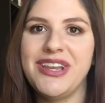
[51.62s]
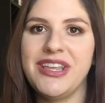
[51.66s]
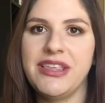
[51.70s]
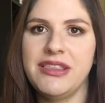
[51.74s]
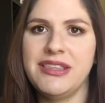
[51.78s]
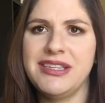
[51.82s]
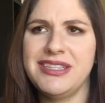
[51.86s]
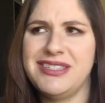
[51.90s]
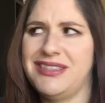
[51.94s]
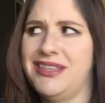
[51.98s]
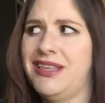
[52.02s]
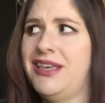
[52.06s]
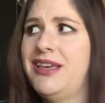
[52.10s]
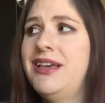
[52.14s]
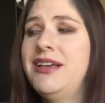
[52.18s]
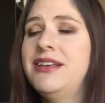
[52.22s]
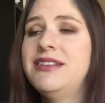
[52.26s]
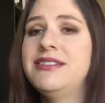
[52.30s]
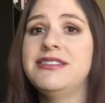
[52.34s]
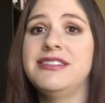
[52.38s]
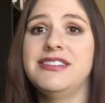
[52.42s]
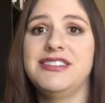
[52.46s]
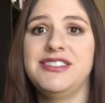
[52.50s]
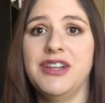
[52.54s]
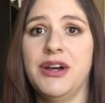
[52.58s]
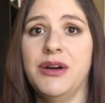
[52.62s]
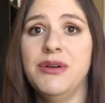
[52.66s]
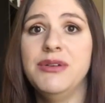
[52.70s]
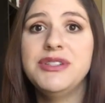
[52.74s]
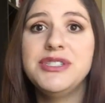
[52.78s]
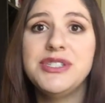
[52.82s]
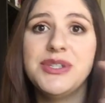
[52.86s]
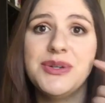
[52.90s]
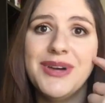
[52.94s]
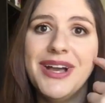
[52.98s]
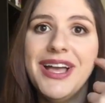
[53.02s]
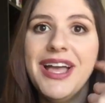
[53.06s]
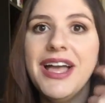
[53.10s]
any of these things, don't
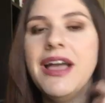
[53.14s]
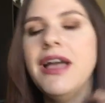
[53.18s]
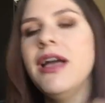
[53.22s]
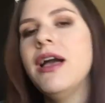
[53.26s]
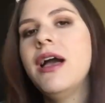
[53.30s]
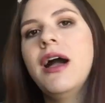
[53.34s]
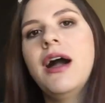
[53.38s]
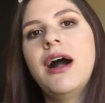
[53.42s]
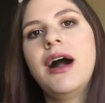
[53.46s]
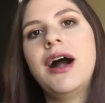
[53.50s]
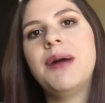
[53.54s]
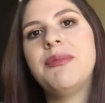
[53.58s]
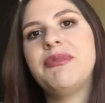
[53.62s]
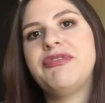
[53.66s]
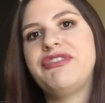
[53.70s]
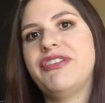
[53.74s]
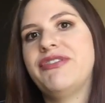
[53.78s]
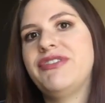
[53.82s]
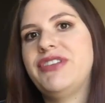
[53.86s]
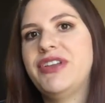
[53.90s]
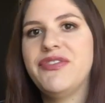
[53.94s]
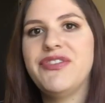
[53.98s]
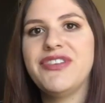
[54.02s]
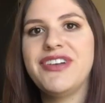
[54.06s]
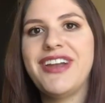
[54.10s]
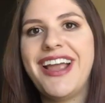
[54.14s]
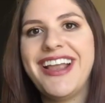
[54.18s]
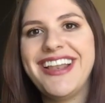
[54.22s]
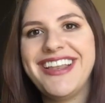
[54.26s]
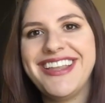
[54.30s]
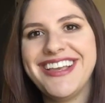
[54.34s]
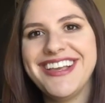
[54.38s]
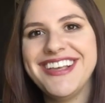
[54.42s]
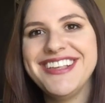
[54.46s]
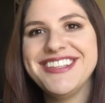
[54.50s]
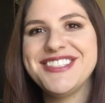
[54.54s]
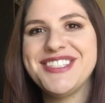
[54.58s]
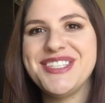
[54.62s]
do it. Um, if you have different
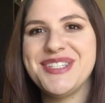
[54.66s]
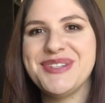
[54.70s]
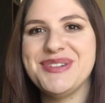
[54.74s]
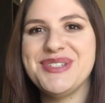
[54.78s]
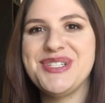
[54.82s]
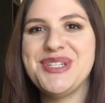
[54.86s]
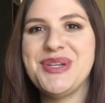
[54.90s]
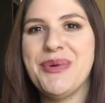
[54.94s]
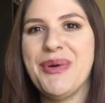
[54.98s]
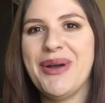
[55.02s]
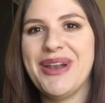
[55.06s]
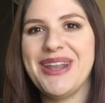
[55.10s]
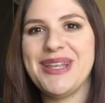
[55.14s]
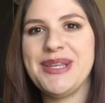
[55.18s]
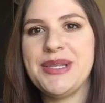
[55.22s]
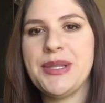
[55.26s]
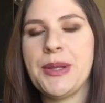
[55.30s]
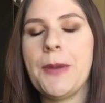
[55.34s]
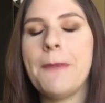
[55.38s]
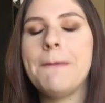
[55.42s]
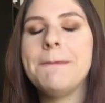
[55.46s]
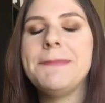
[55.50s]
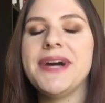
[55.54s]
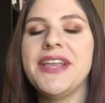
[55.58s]
ideas, do what you want to do.